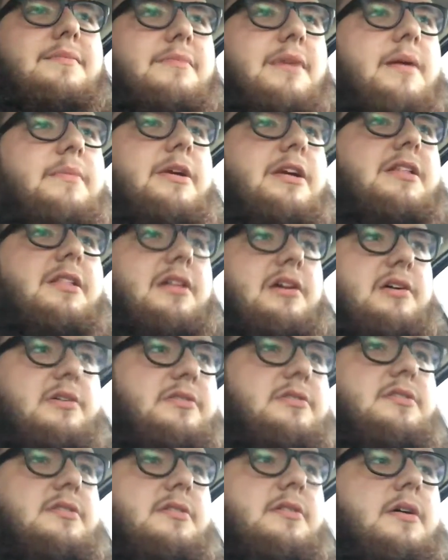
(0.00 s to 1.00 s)
Maybe
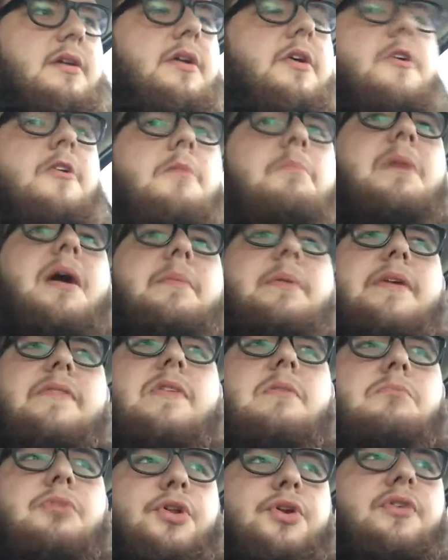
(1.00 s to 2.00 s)
clothes. Maybe
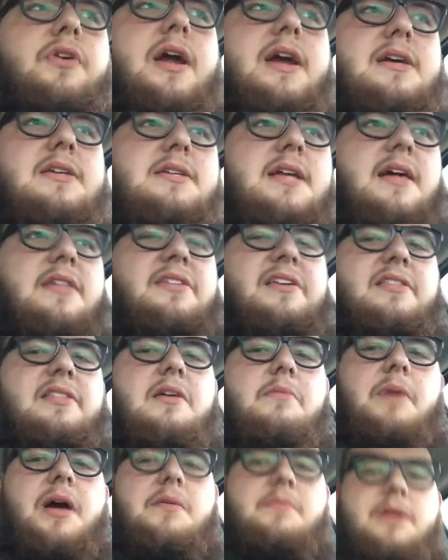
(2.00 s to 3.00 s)
even Blu-rays. I think
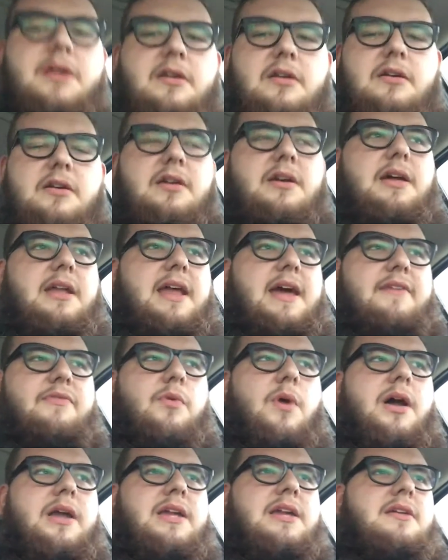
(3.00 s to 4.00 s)
they might be an
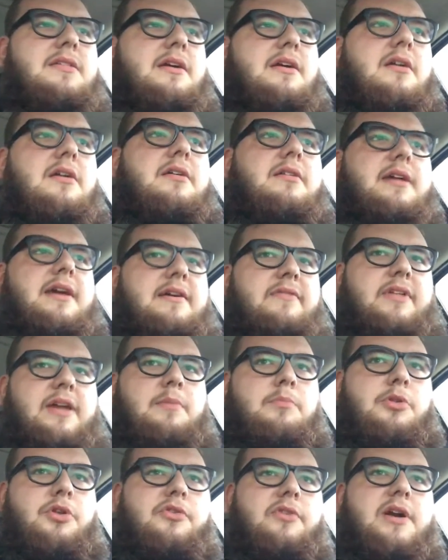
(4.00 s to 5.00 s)
FYE there. They have
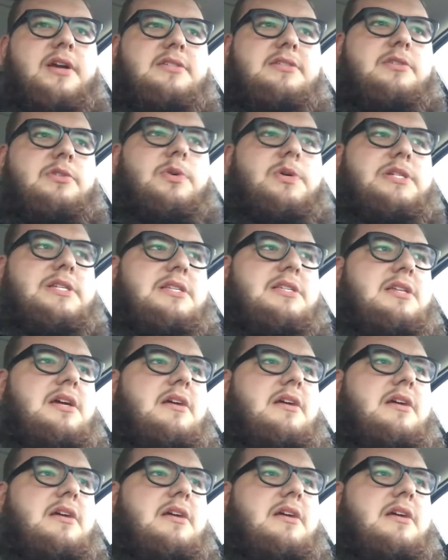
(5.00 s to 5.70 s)
like Blu-rays and toys and